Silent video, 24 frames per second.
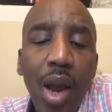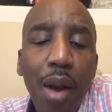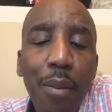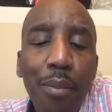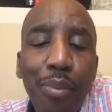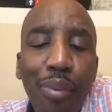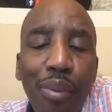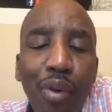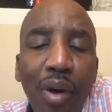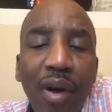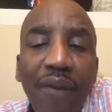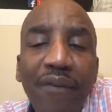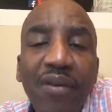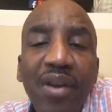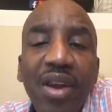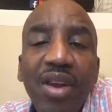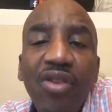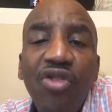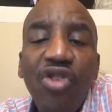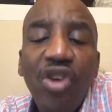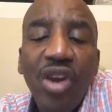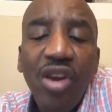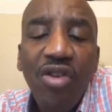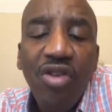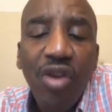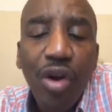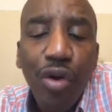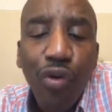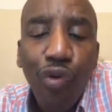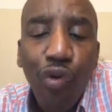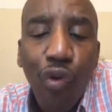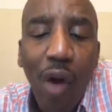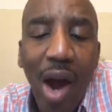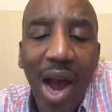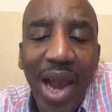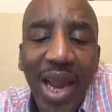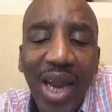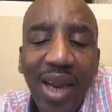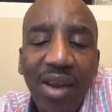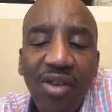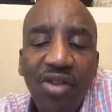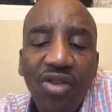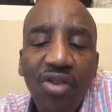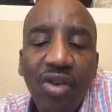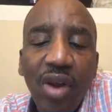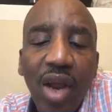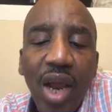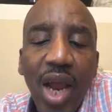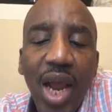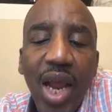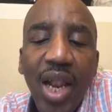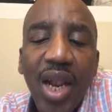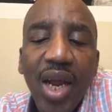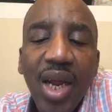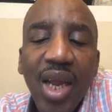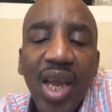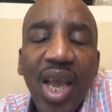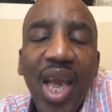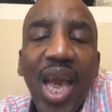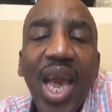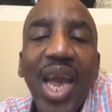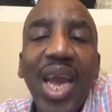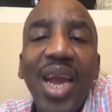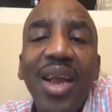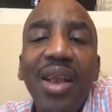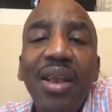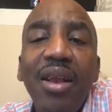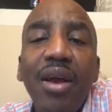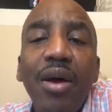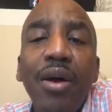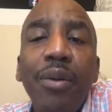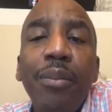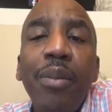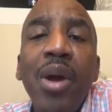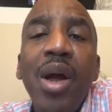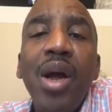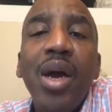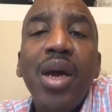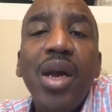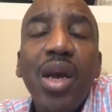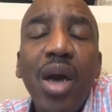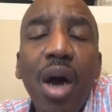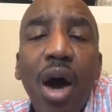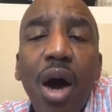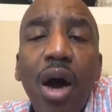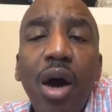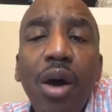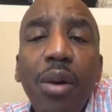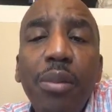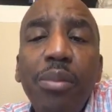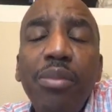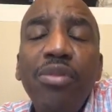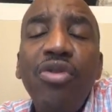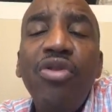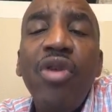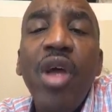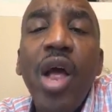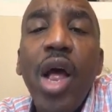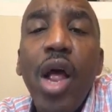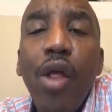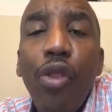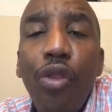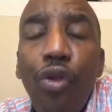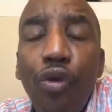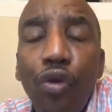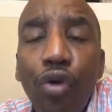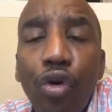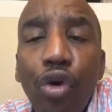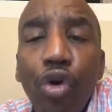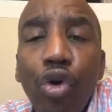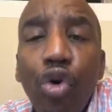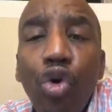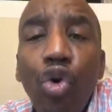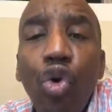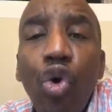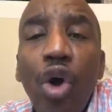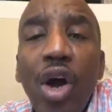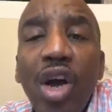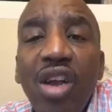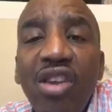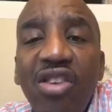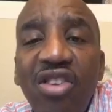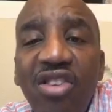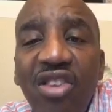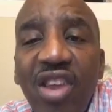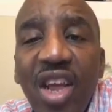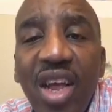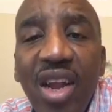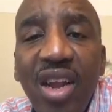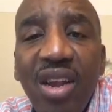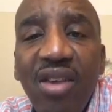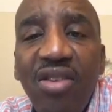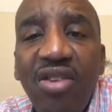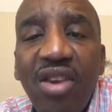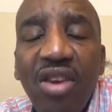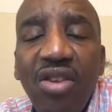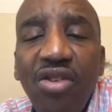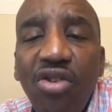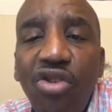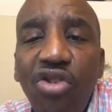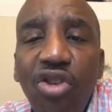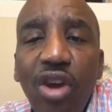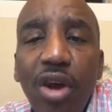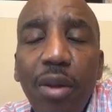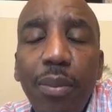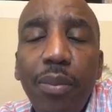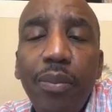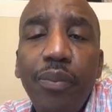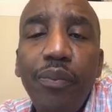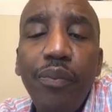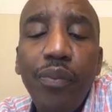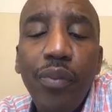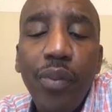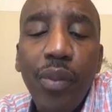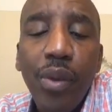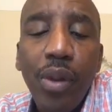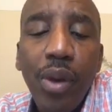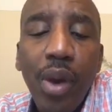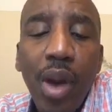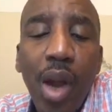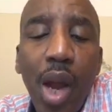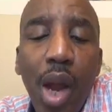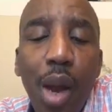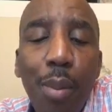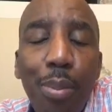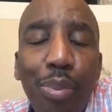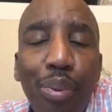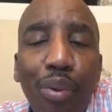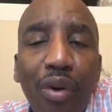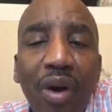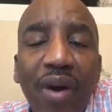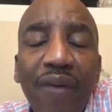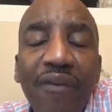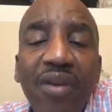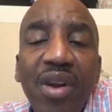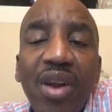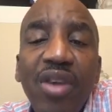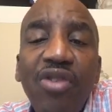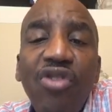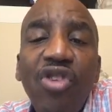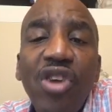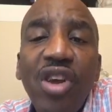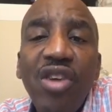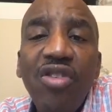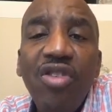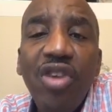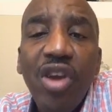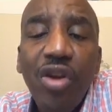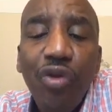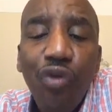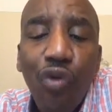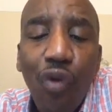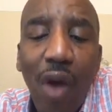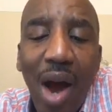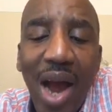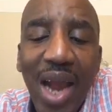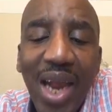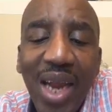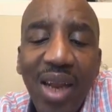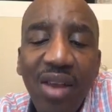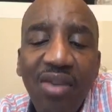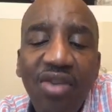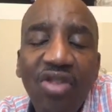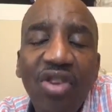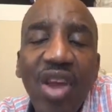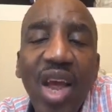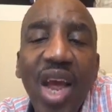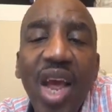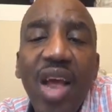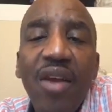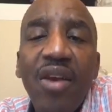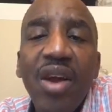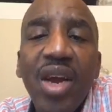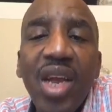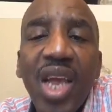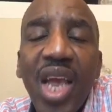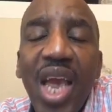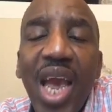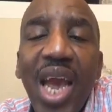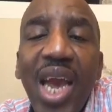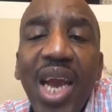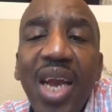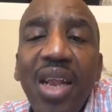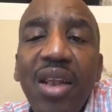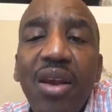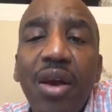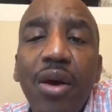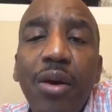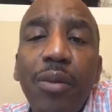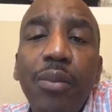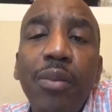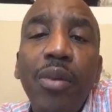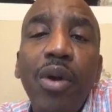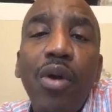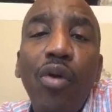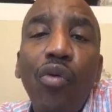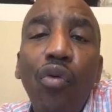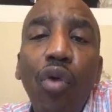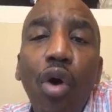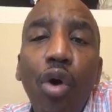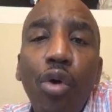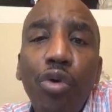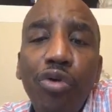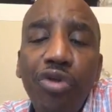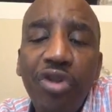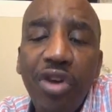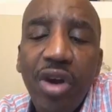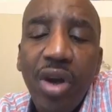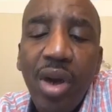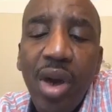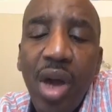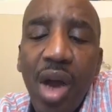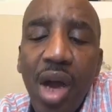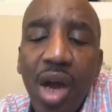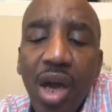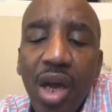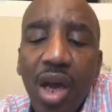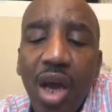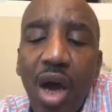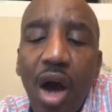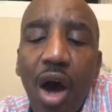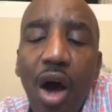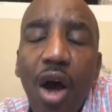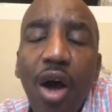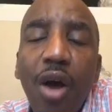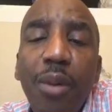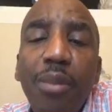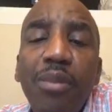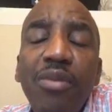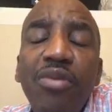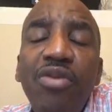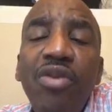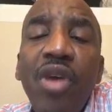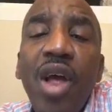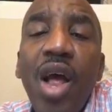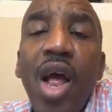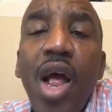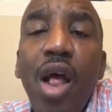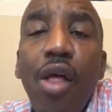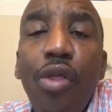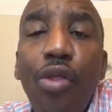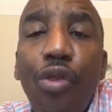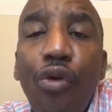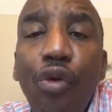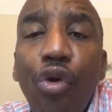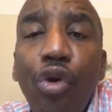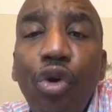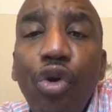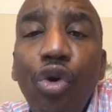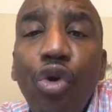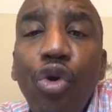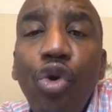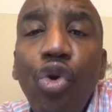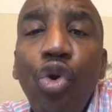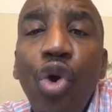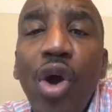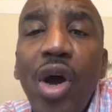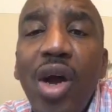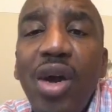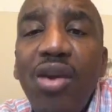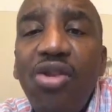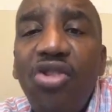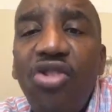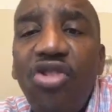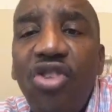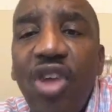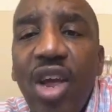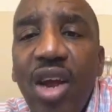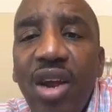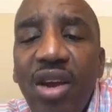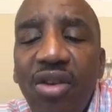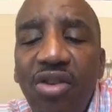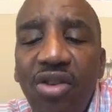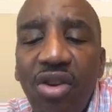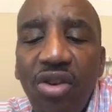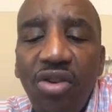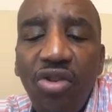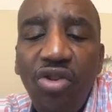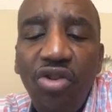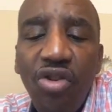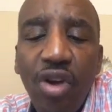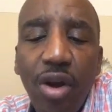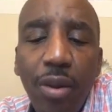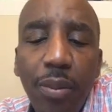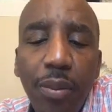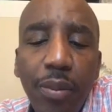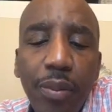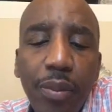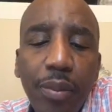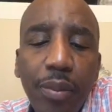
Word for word: Privileges and rights in a kingdom comes through citizenship privileges and rights in a kingdom, Rosa, comes through citizenship.